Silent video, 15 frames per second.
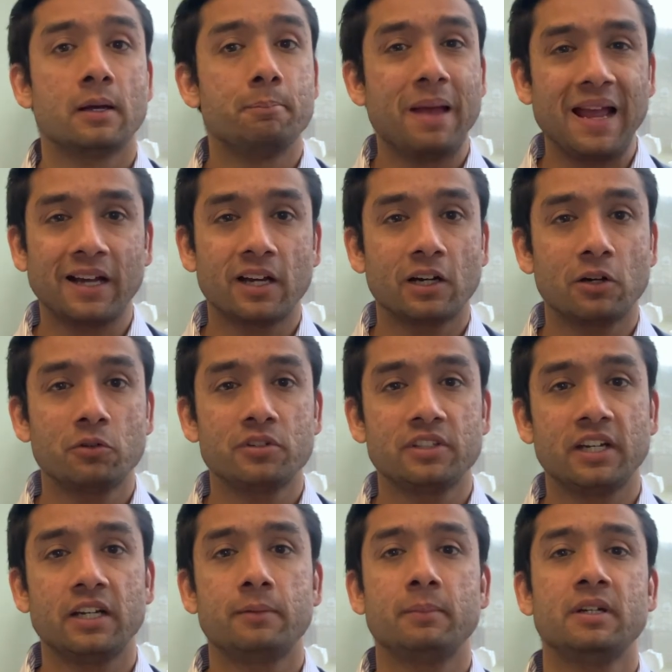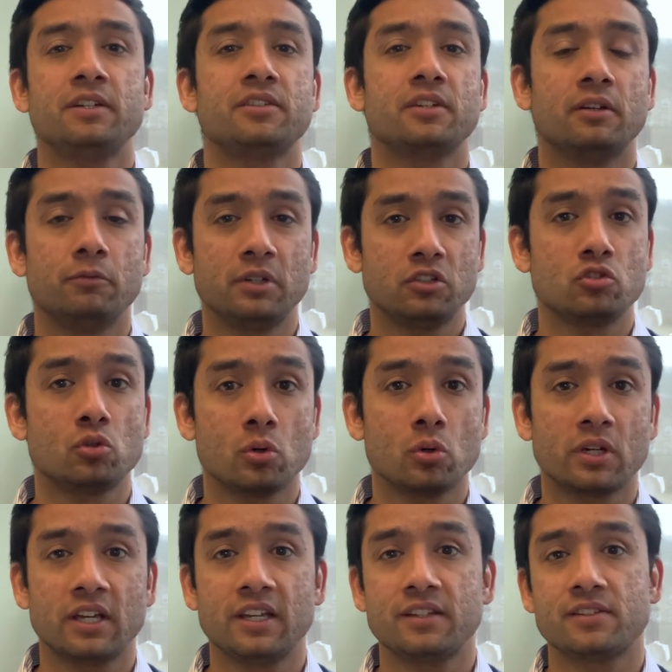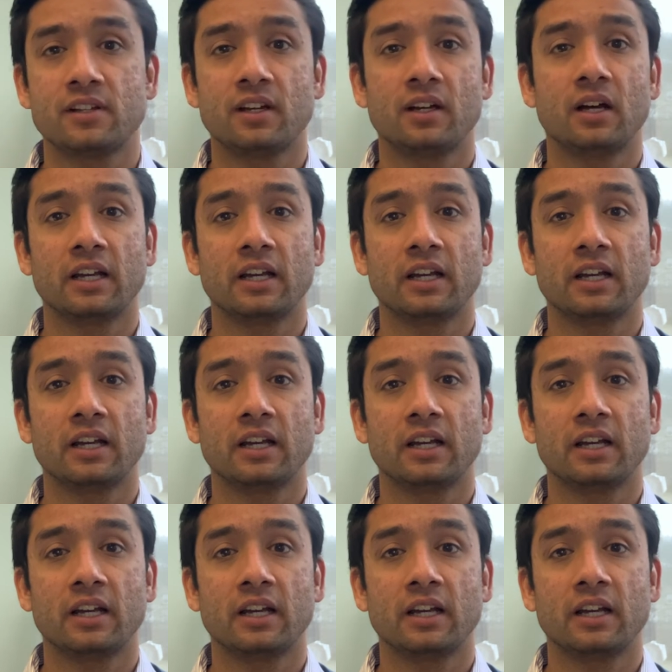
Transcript: bank account statements which showcase